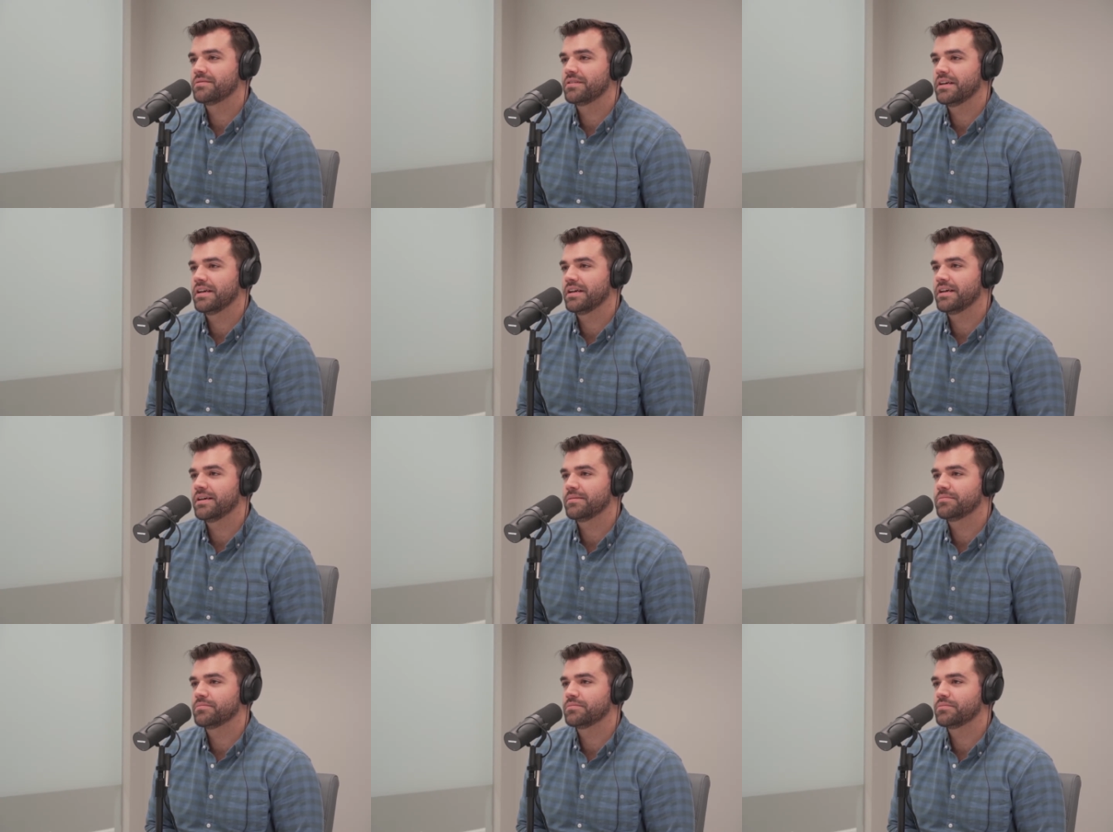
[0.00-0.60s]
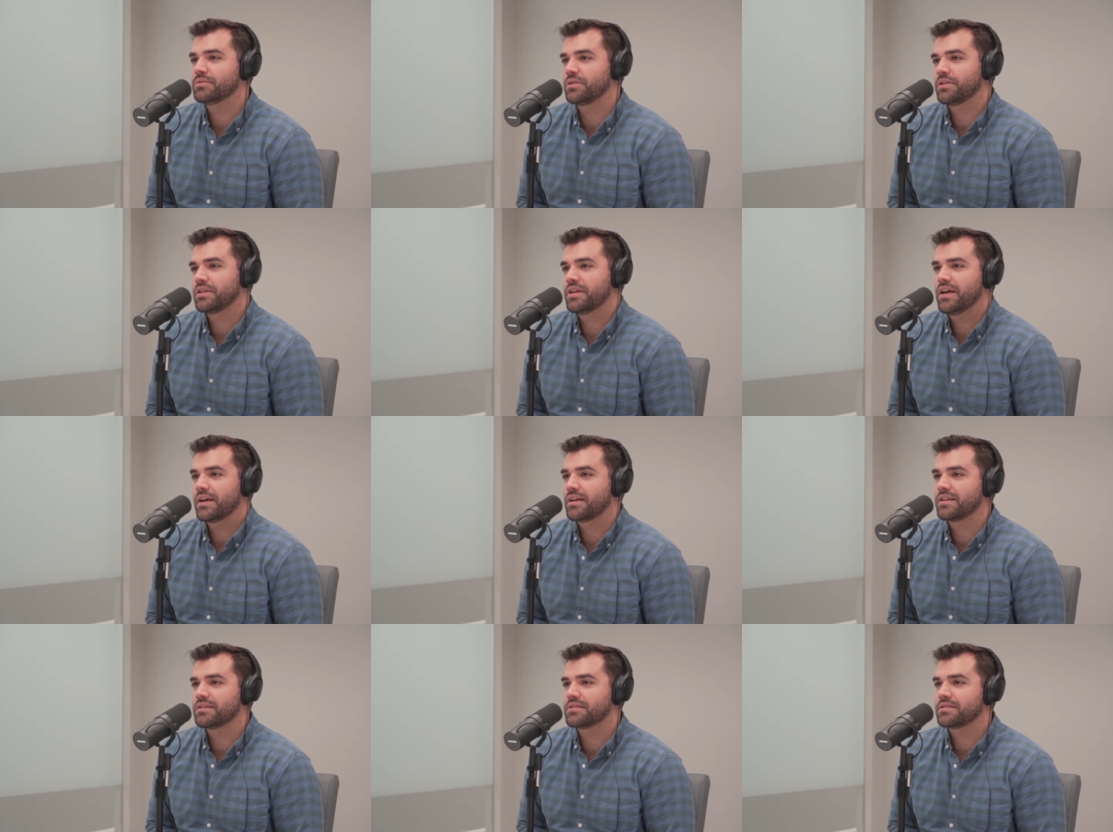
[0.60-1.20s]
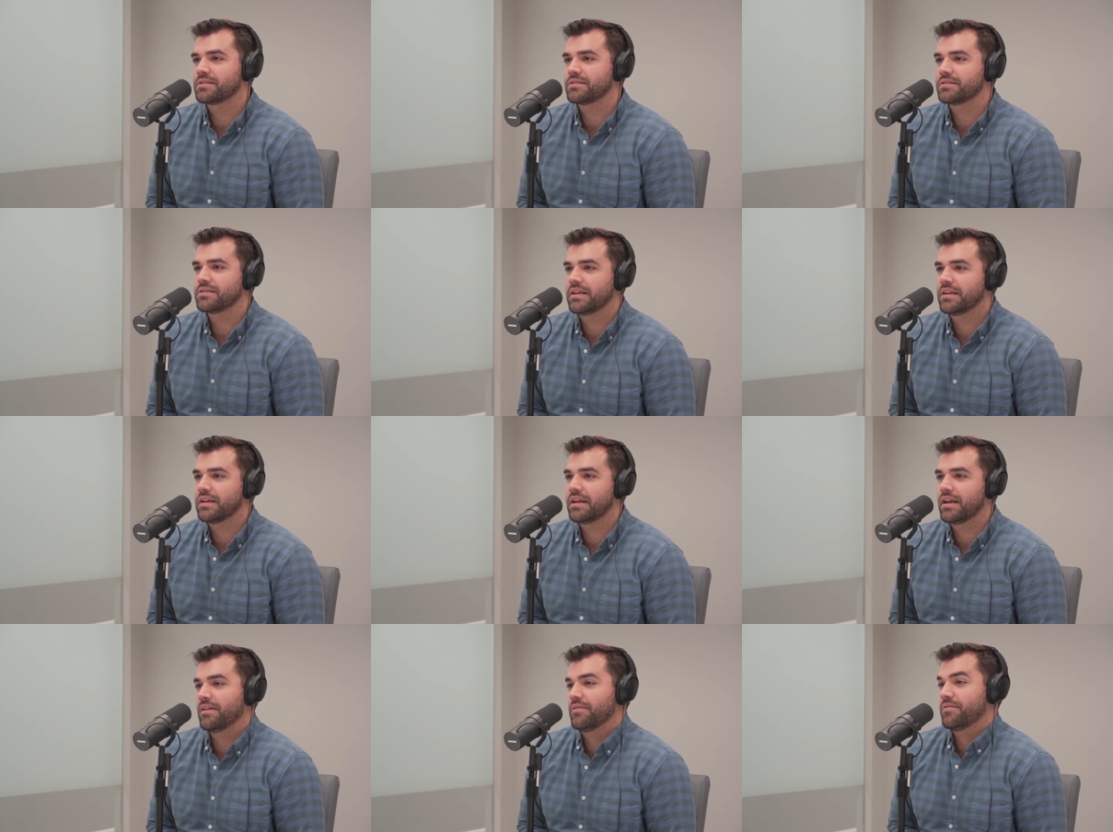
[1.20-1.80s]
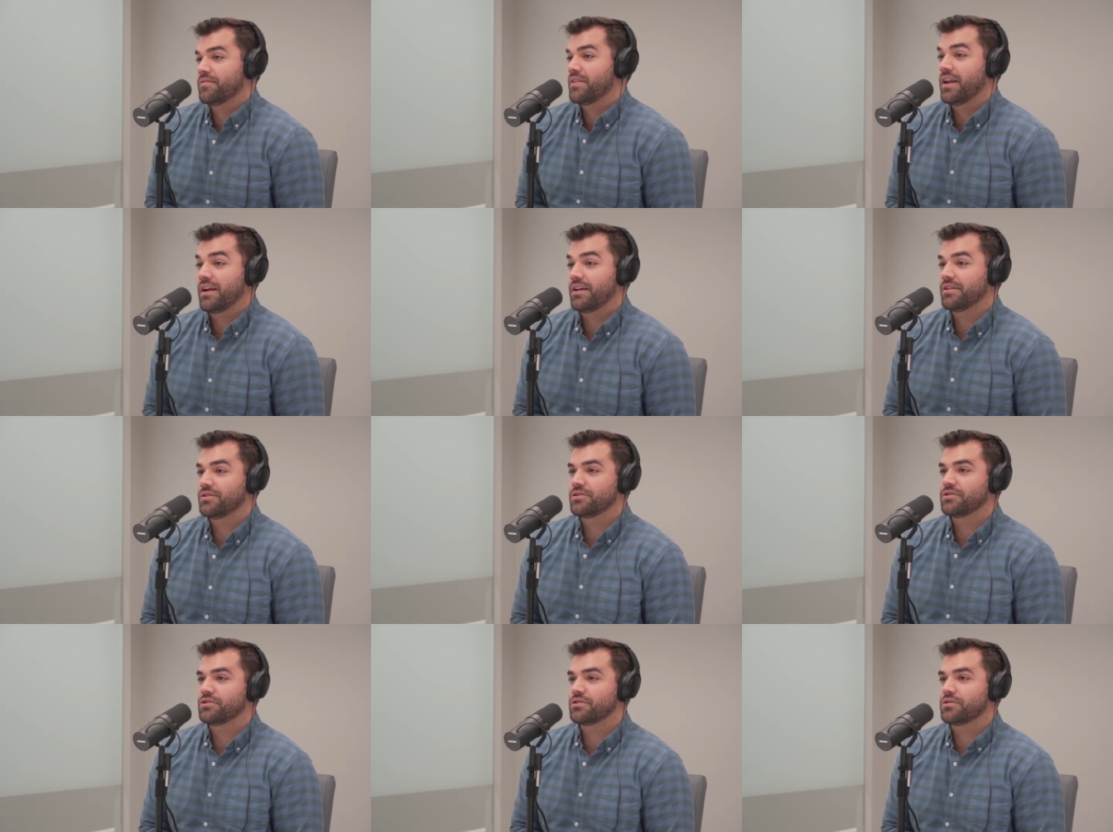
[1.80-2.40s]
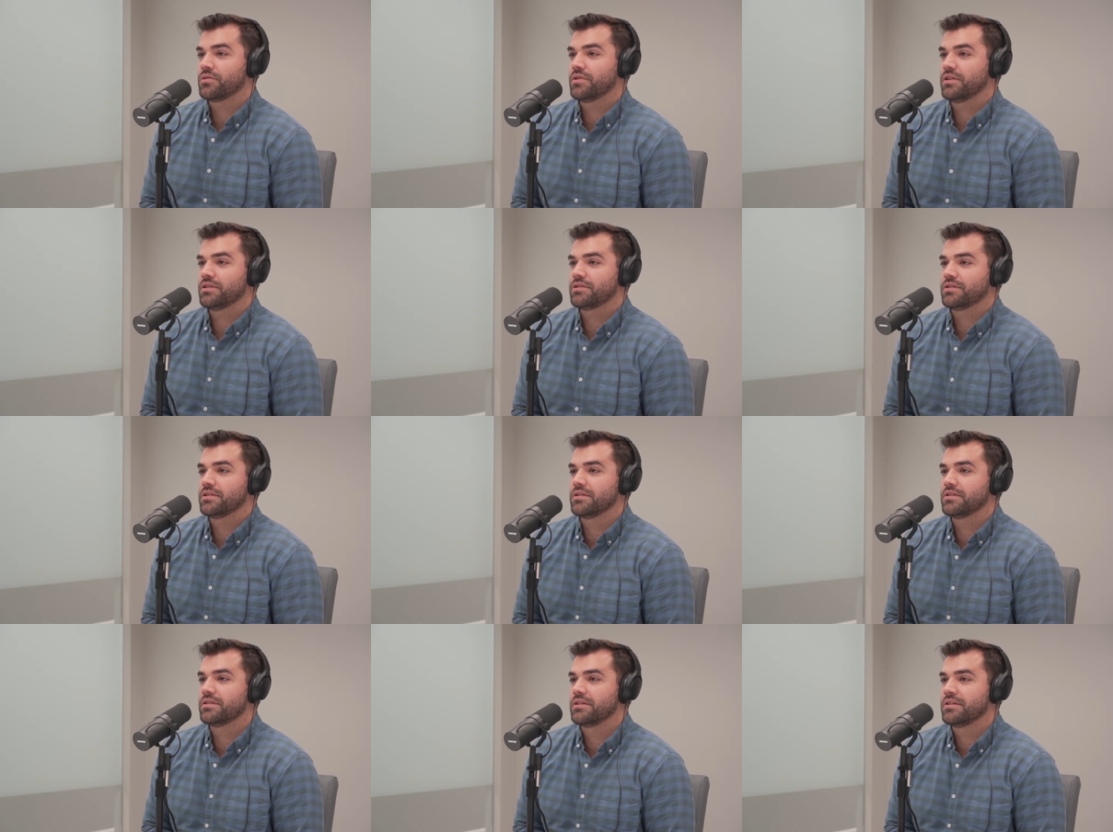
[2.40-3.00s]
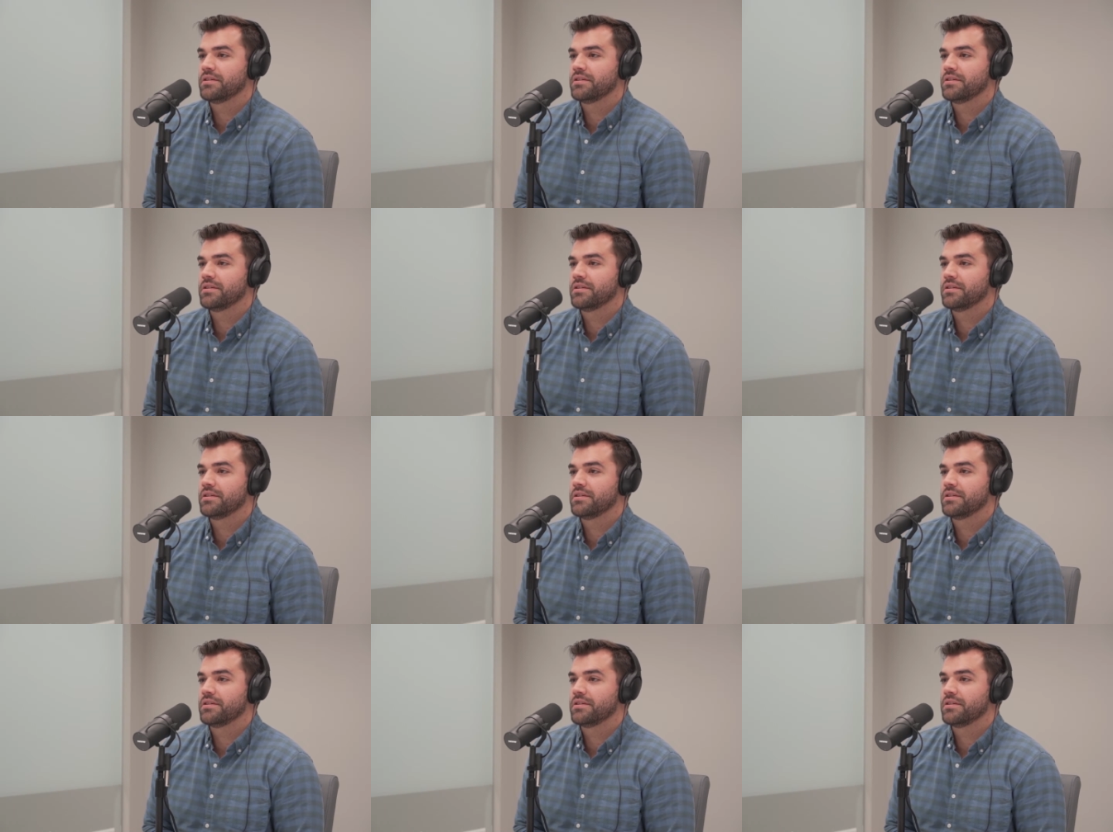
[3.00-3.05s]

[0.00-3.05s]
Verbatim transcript: So yeah, I guess if that answers your question.